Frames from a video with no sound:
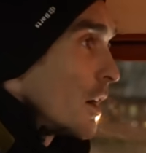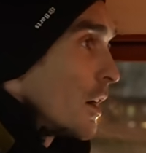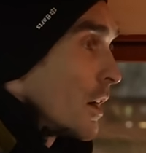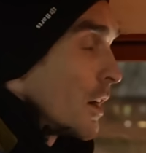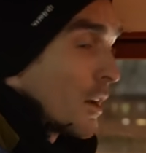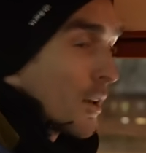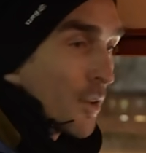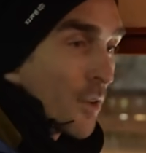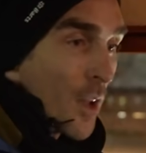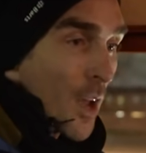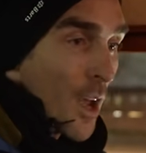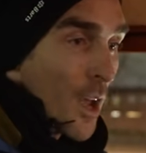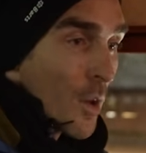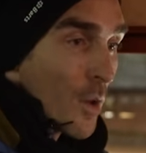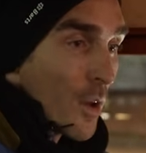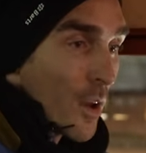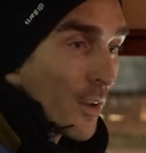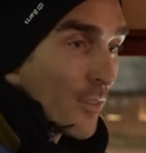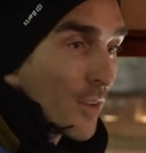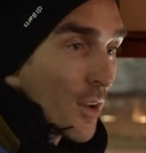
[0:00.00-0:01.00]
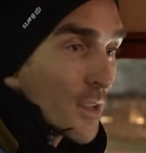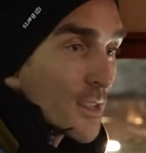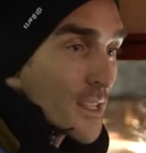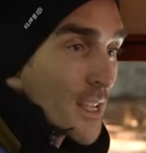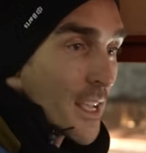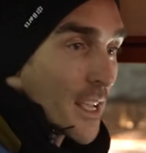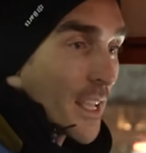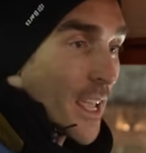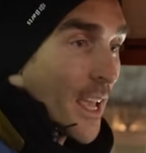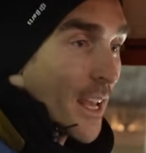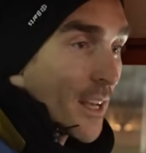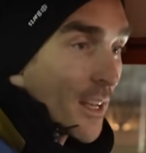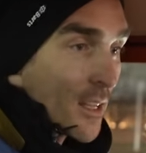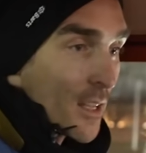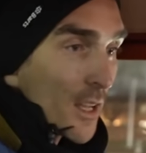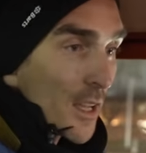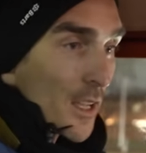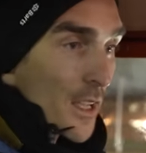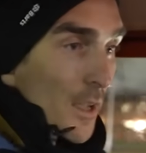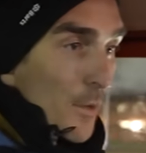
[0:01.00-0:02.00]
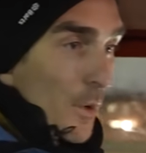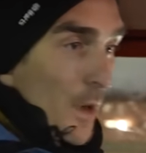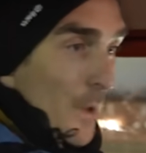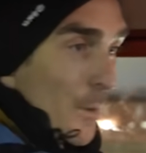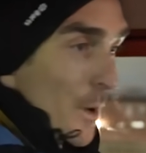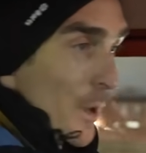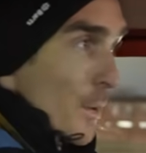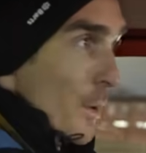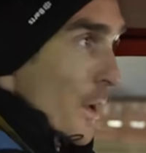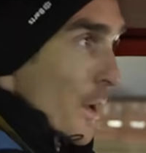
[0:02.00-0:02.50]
Oh no, I've lost it again. Okay, wait, wait,